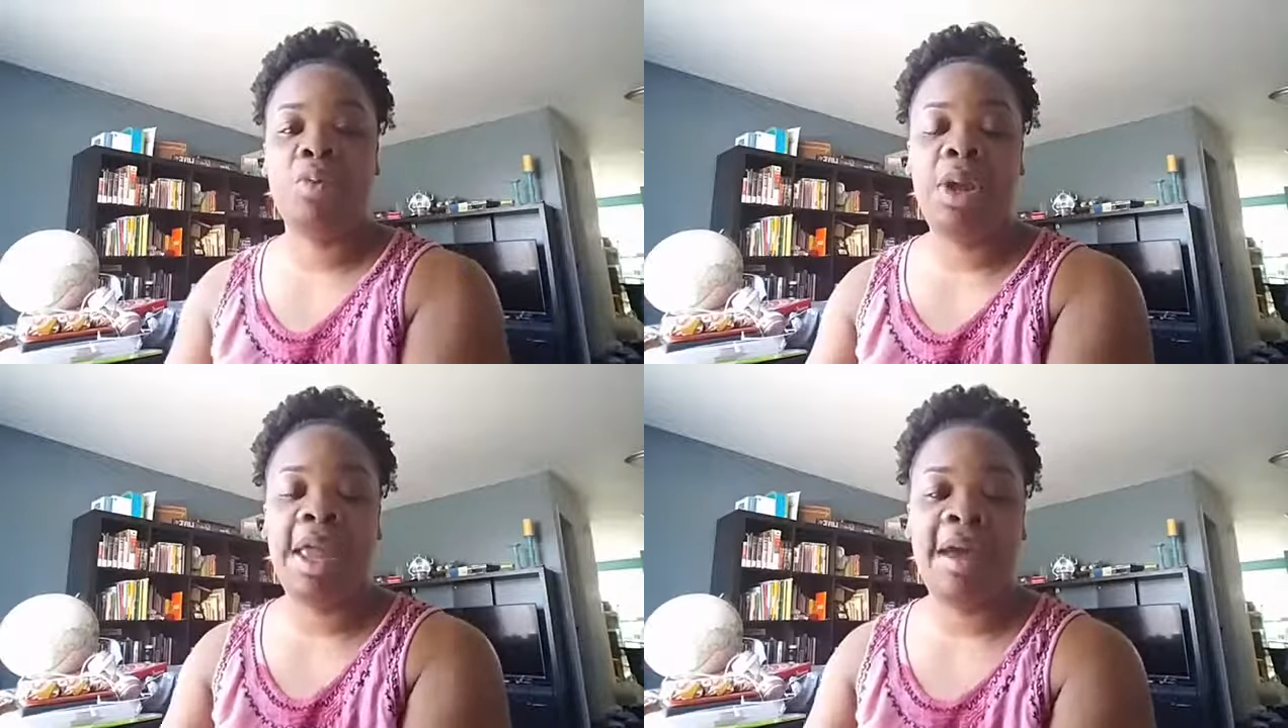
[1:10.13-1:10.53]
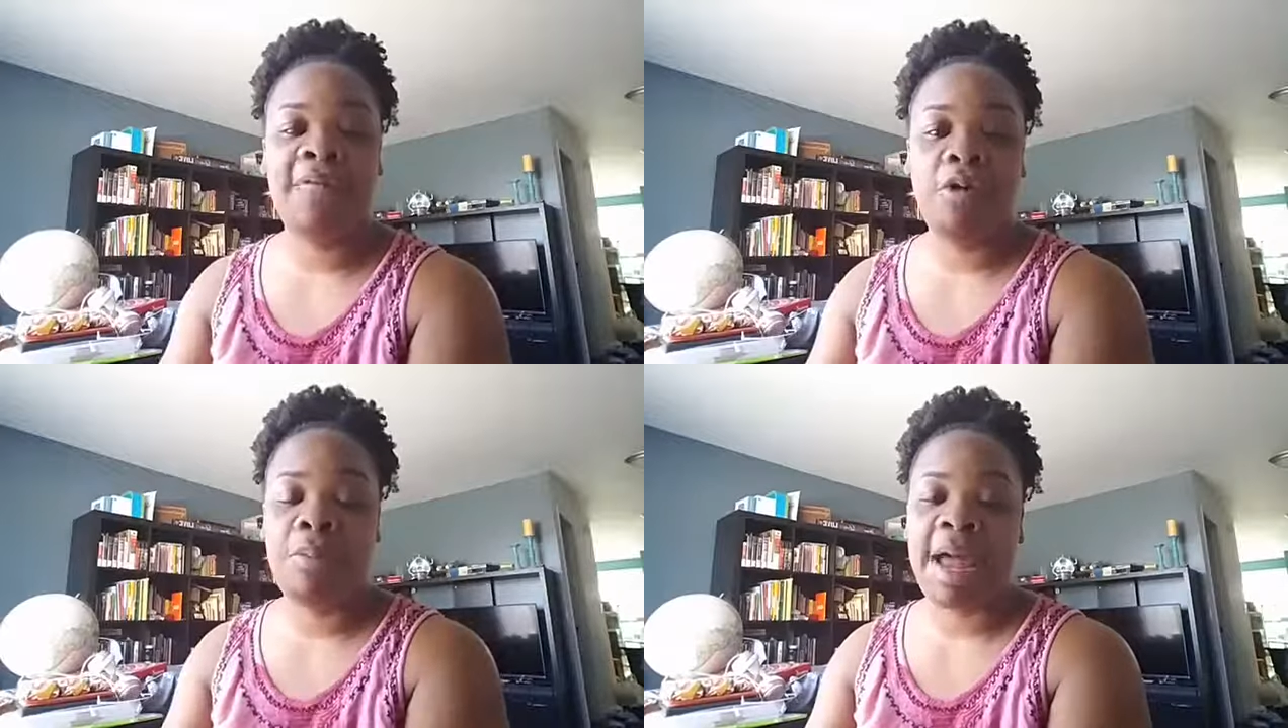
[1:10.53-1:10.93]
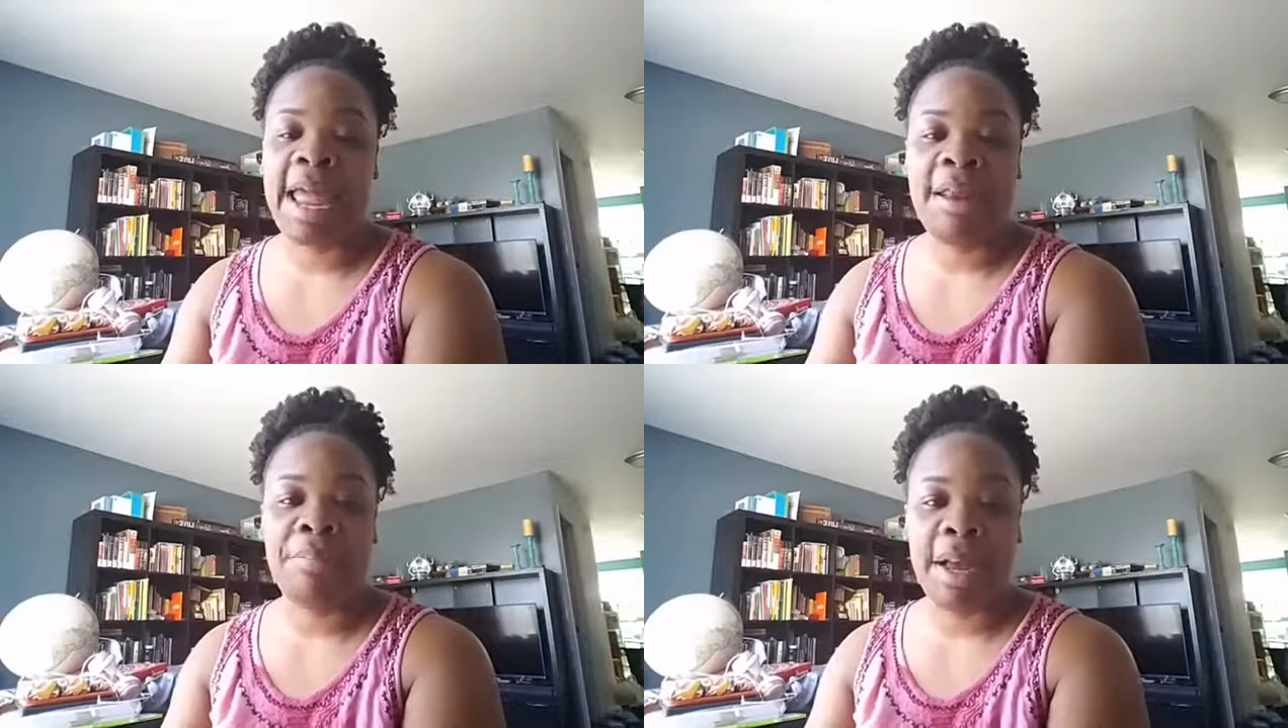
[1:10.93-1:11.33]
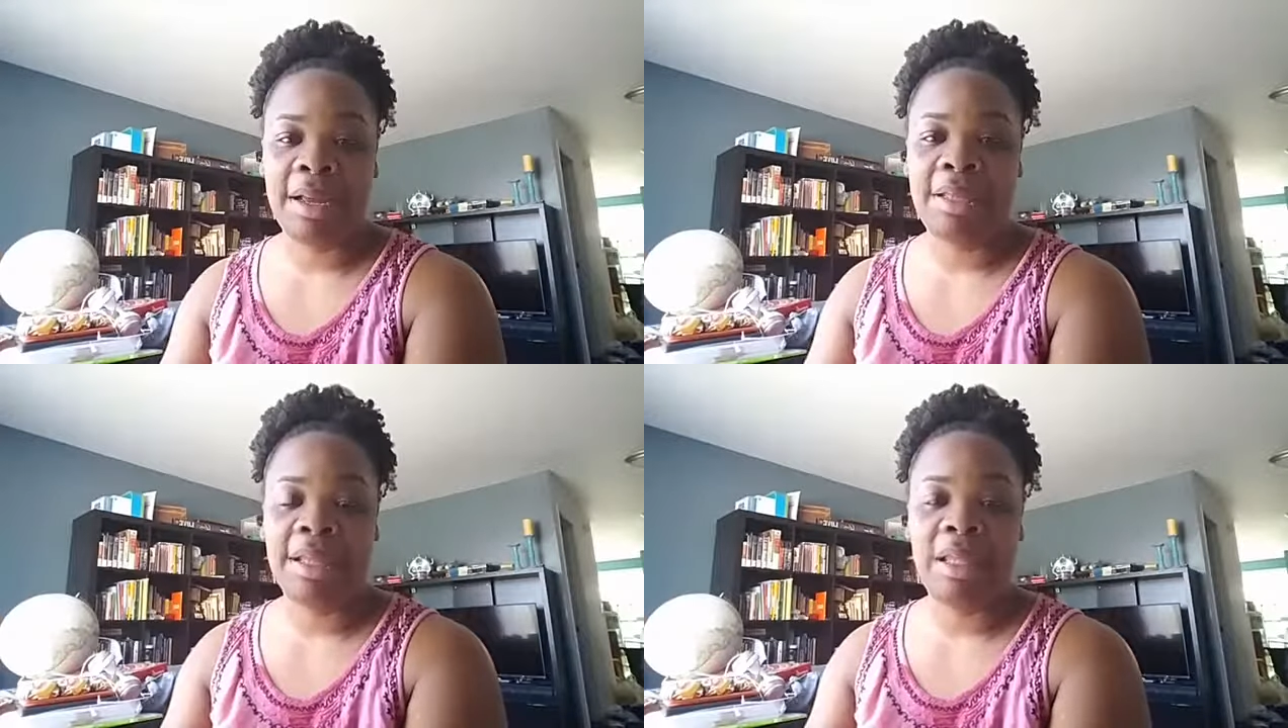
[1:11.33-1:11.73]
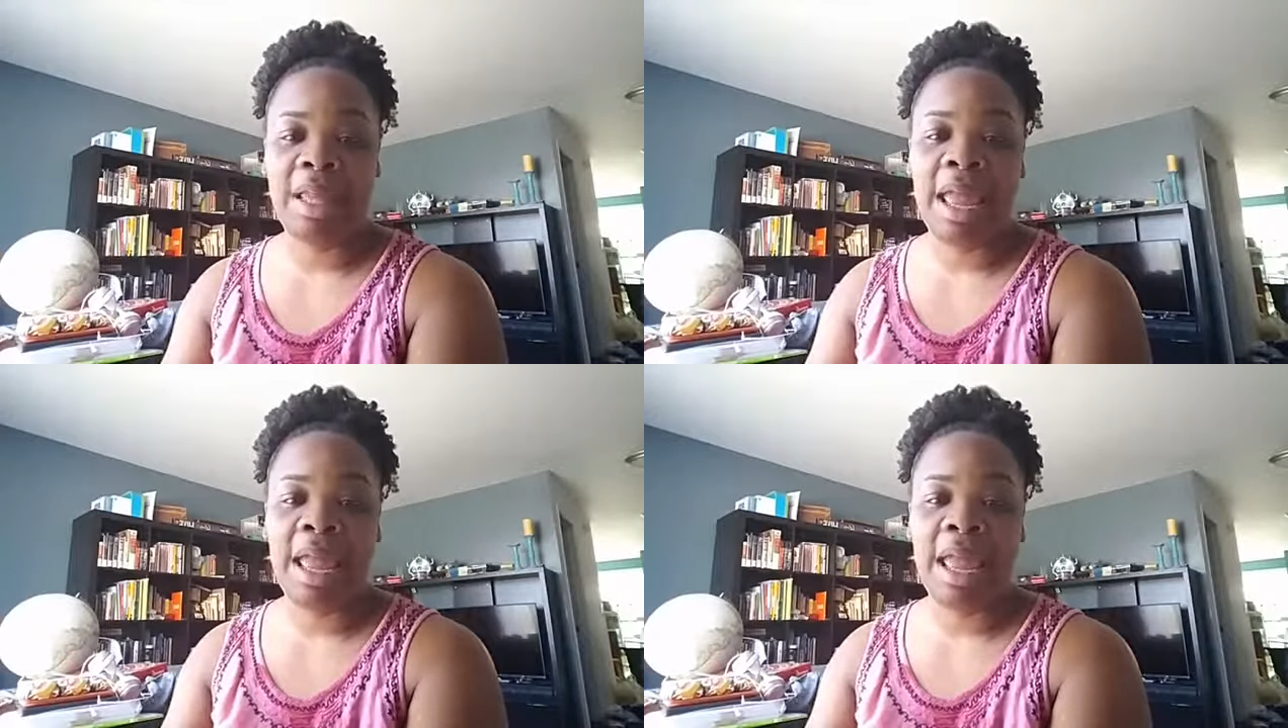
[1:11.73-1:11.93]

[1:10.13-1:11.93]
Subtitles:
We have 4x8 boxes